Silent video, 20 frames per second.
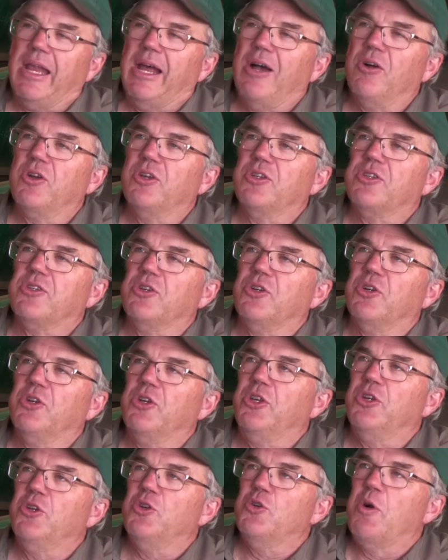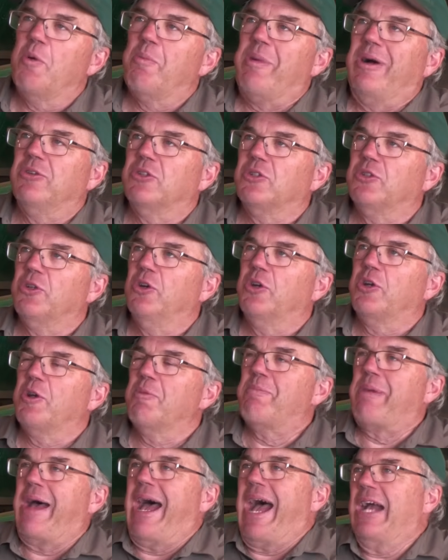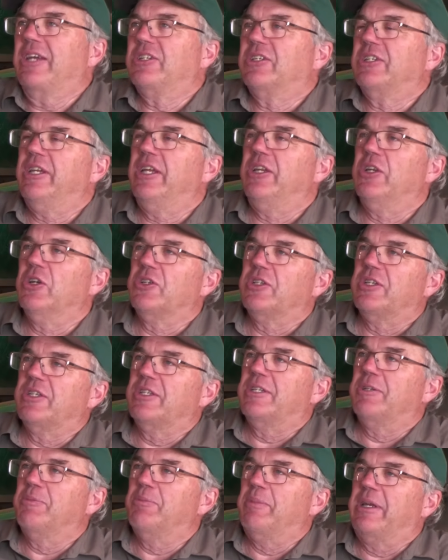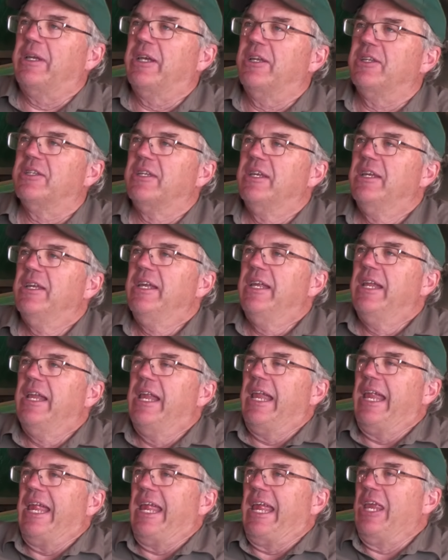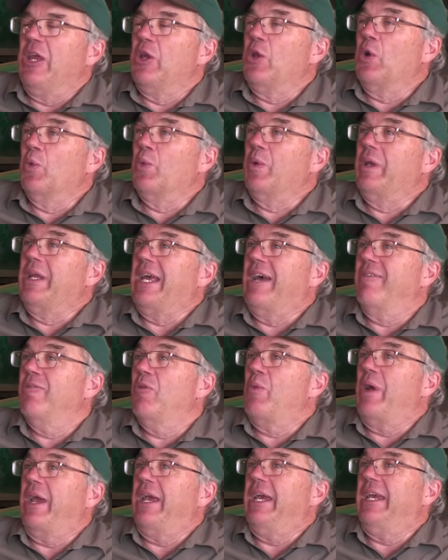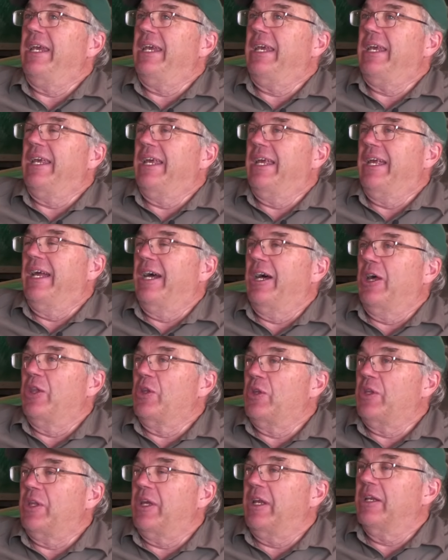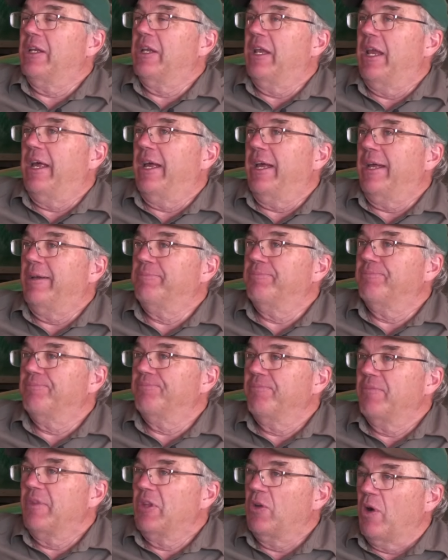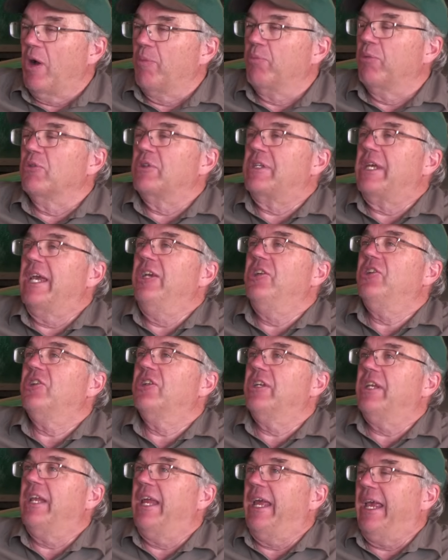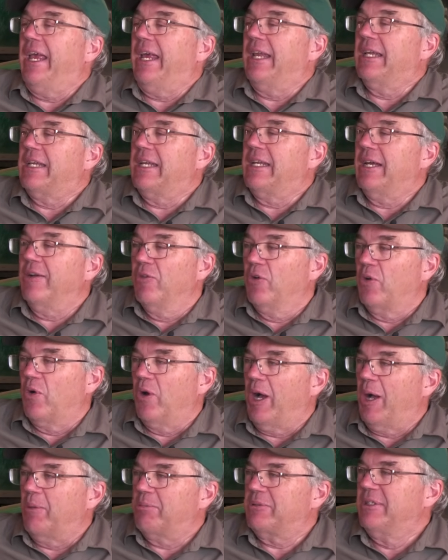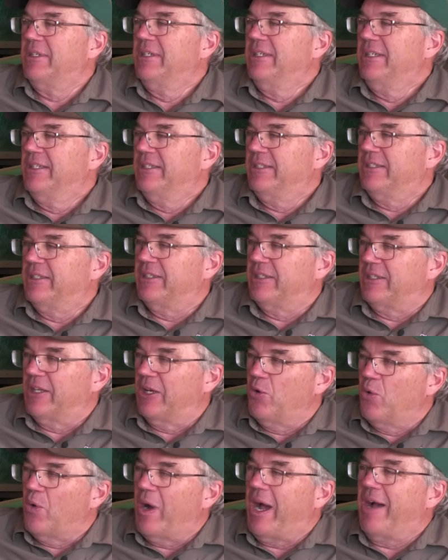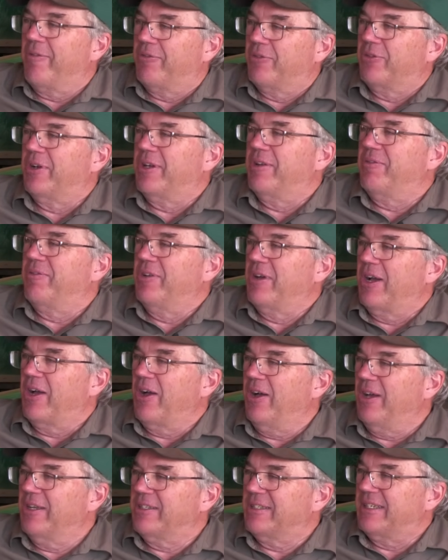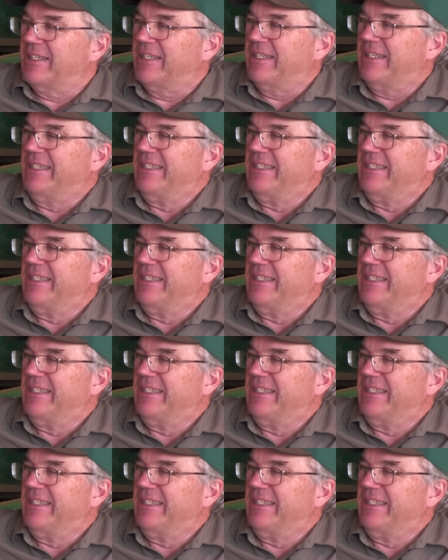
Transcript: how concerned are you about soil compaction in your system? Because you don't really have a way other than crop rotation and cover crops to go after it if you cause it.